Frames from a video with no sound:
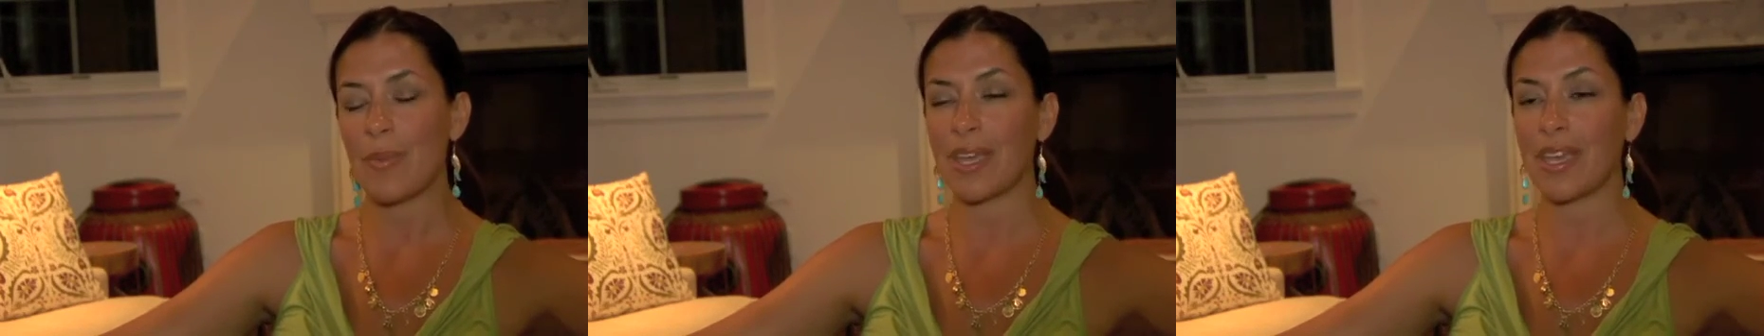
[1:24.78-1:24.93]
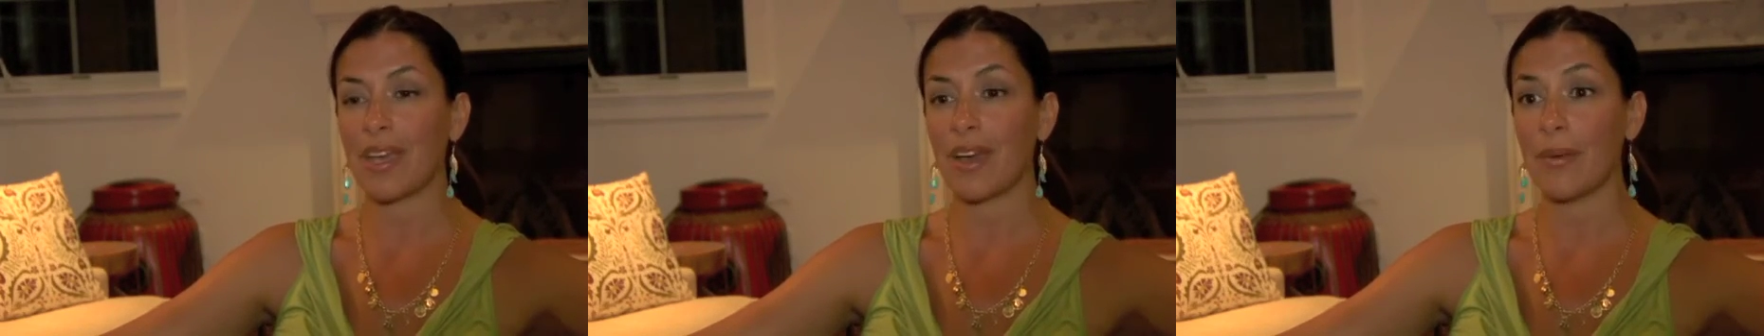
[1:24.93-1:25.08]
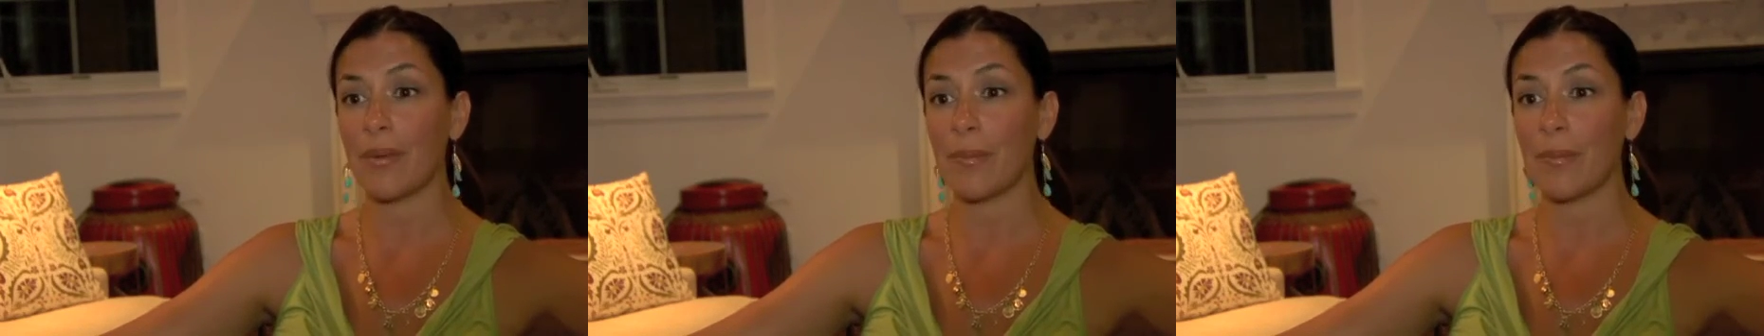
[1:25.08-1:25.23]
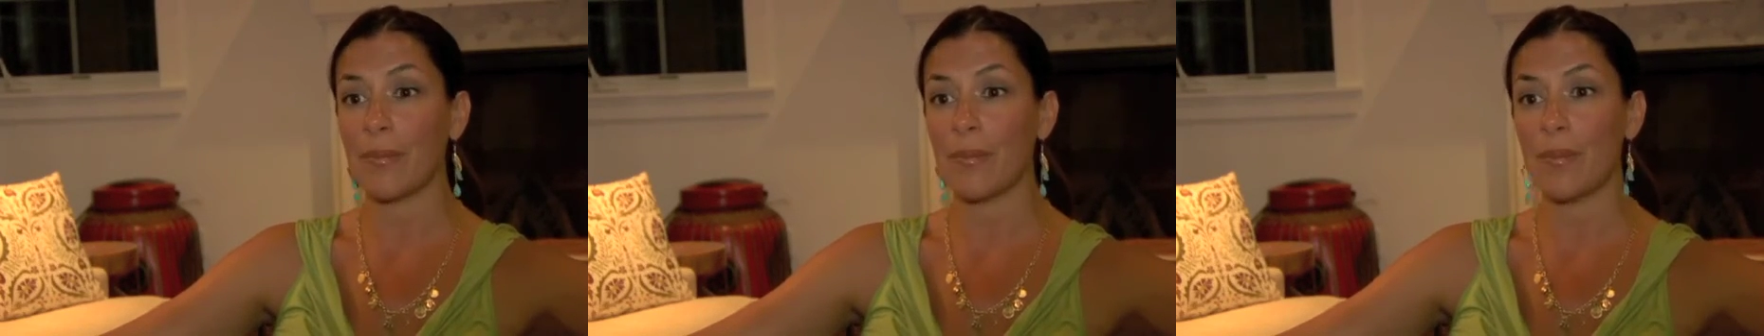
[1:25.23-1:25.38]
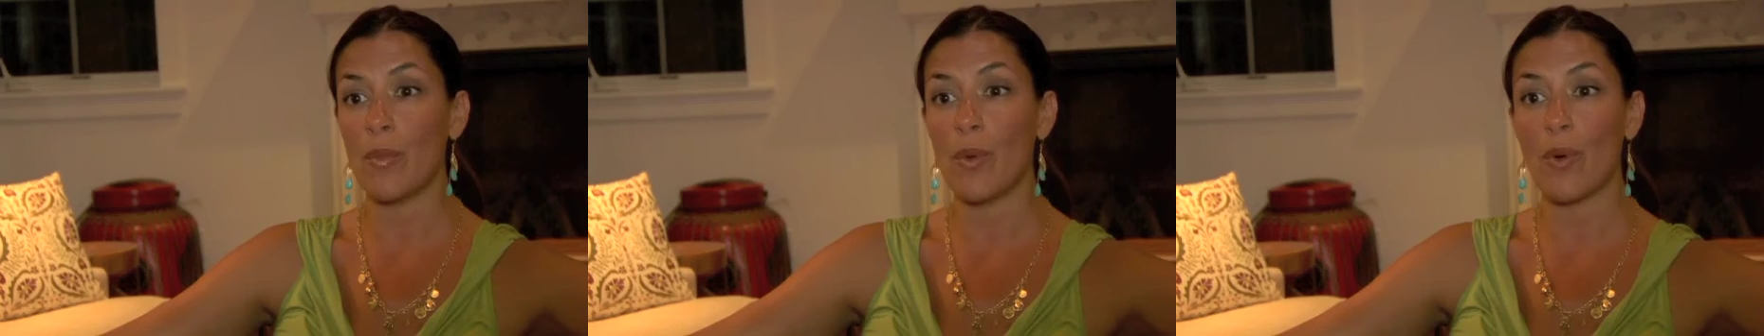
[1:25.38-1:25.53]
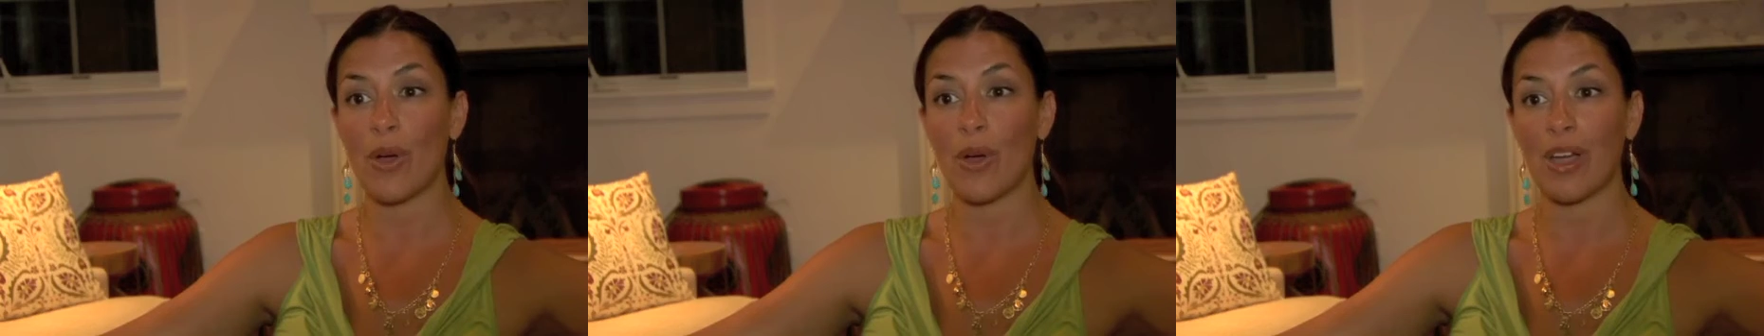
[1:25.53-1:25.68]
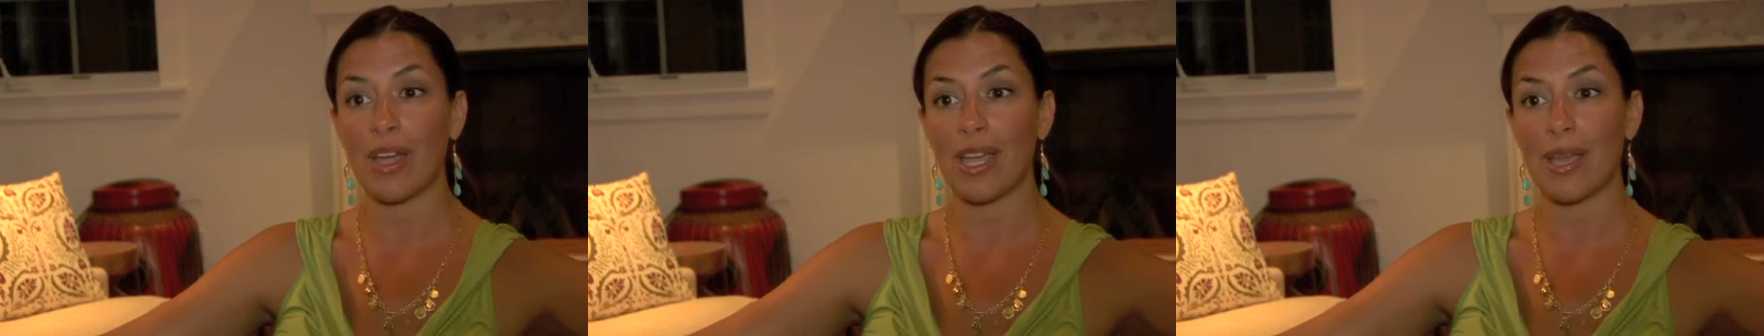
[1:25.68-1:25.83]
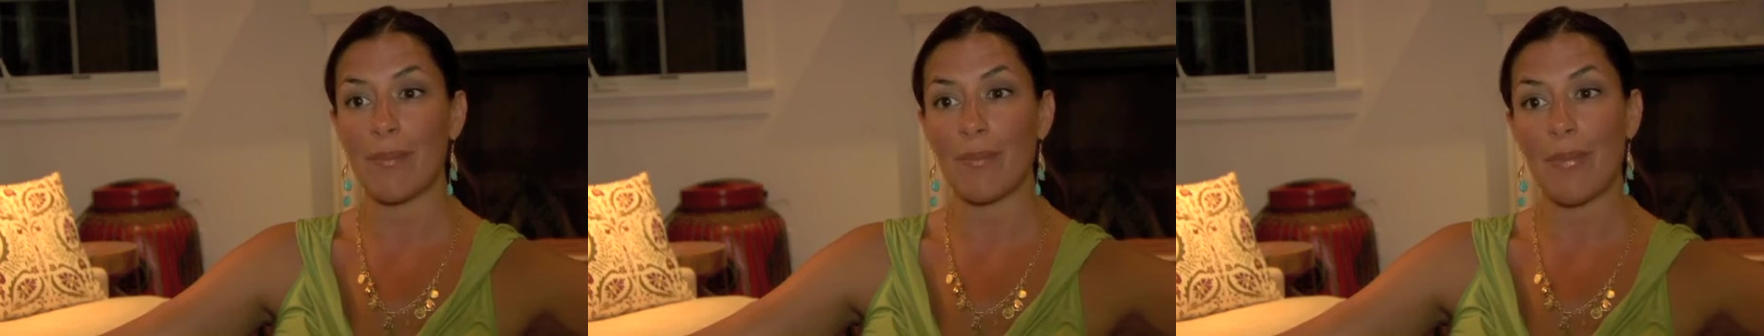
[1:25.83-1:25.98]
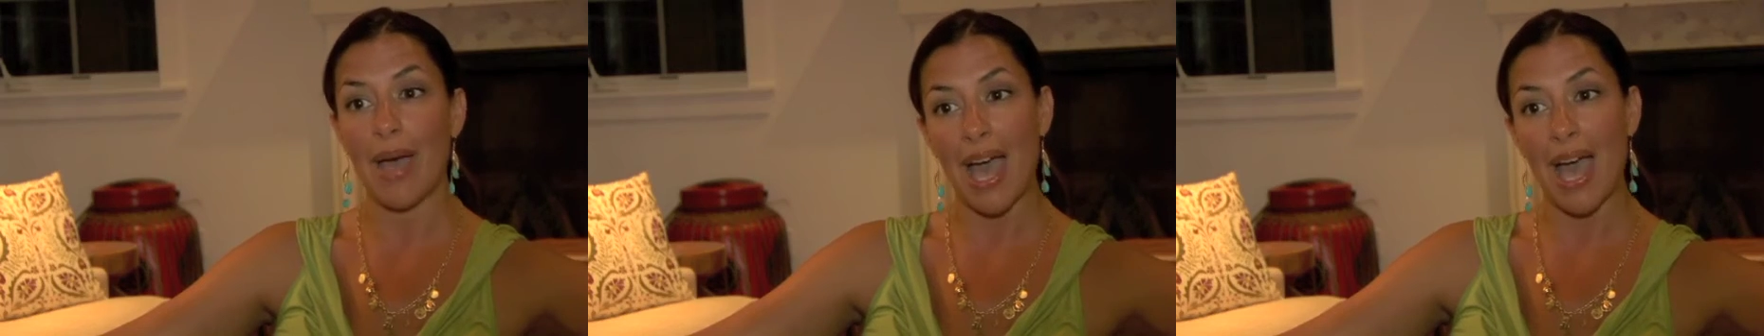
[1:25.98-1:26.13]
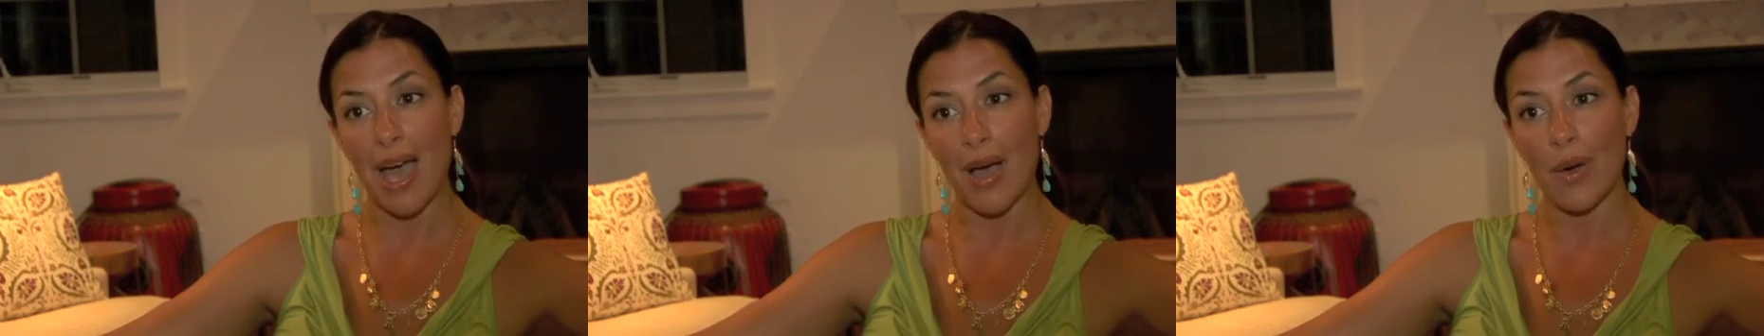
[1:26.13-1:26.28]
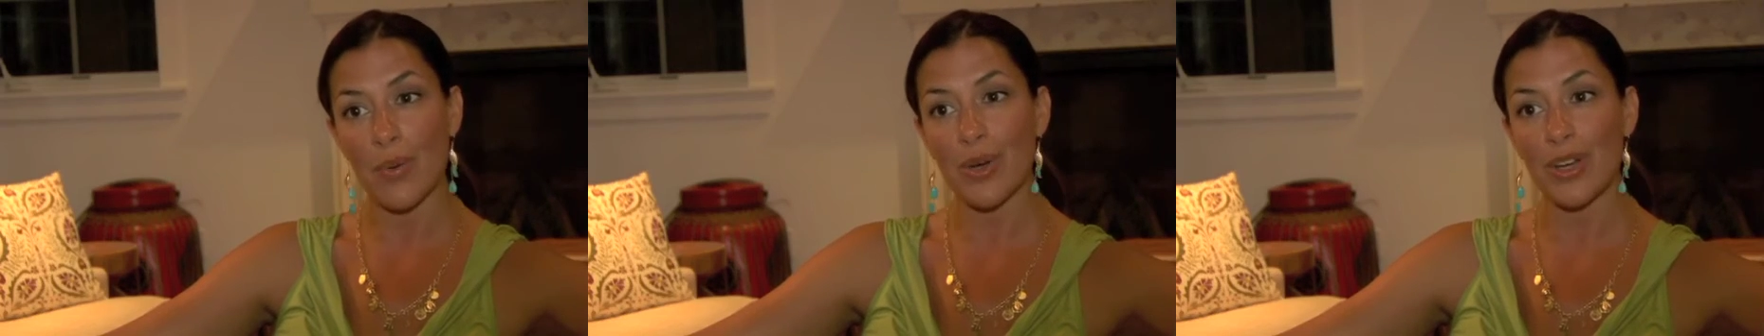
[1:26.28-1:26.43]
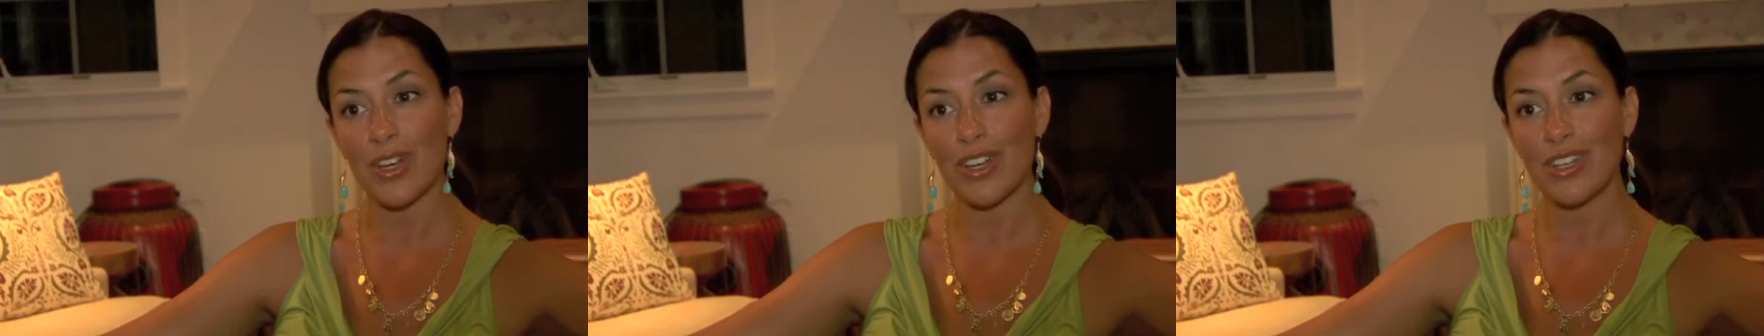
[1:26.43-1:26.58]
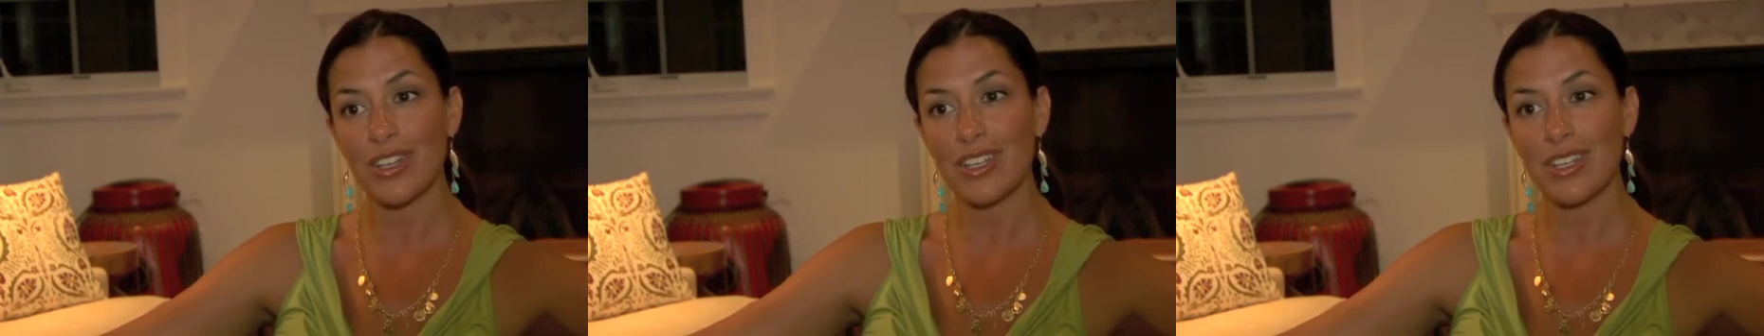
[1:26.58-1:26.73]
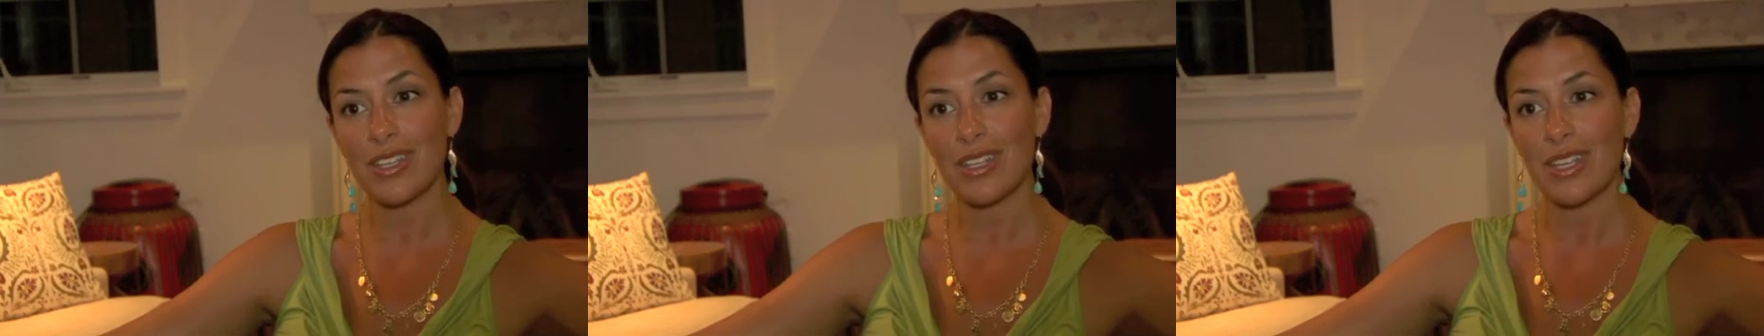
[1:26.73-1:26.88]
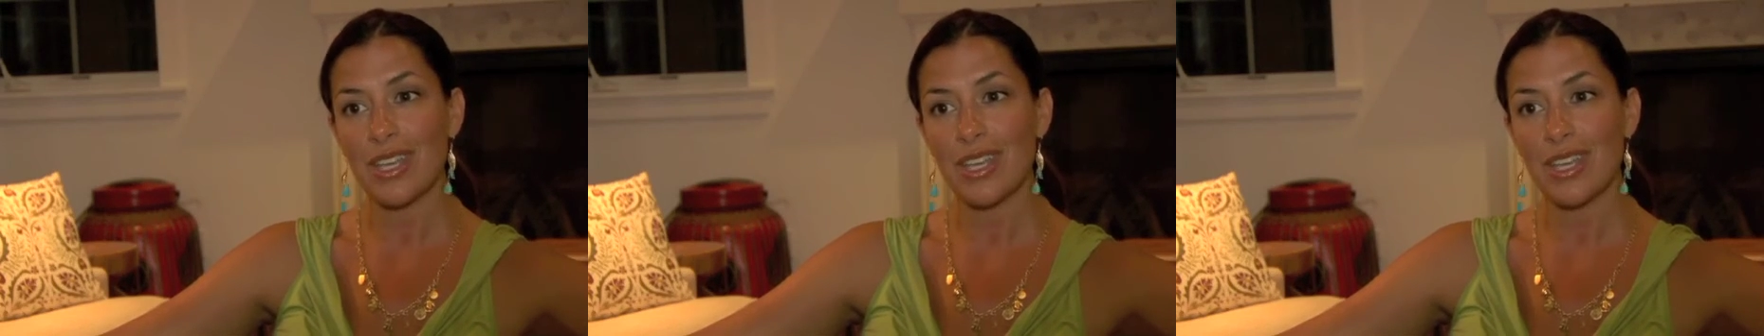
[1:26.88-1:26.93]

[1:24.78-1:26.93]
become more empowered